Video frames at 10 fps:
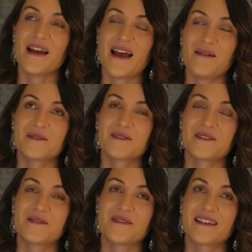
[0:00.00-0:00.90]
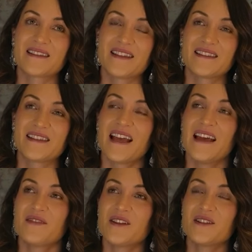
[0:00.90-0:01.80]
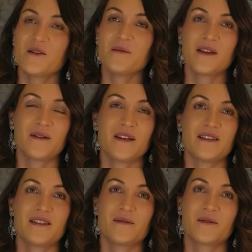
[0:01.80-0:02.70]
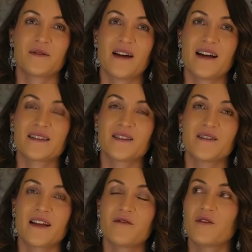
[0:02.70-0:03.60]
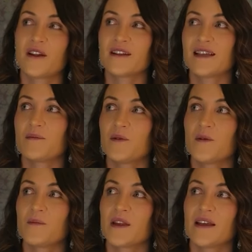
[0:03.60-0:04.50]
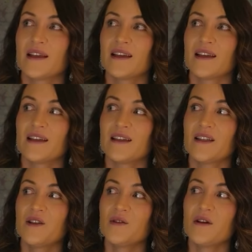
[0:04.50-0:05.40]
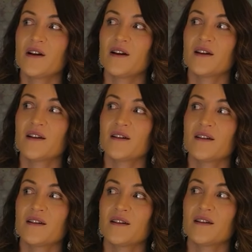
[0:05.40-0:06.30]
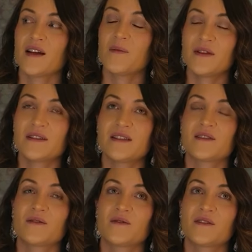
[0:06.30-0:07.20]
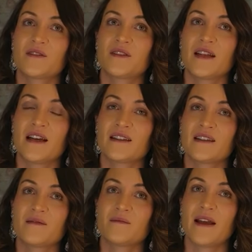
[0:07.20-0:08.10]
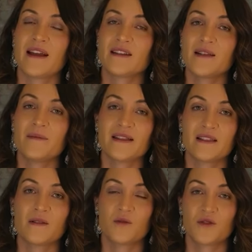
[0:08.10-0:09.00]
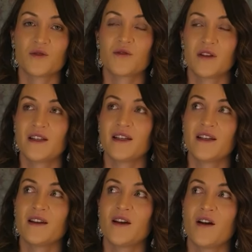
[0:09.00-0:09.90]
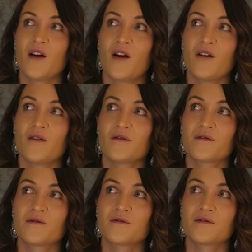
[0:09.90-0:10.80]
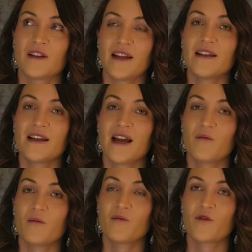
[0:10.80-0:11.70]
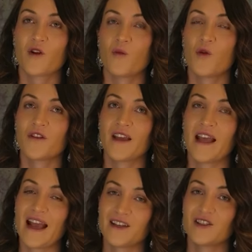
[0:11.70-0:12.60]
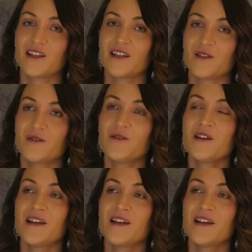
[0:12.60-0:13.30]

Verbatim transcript: Absolutely makes sense. There's so many questions I want to ask you. Like, for example, you are a business owner that actually makes the majority of their income from what they actually do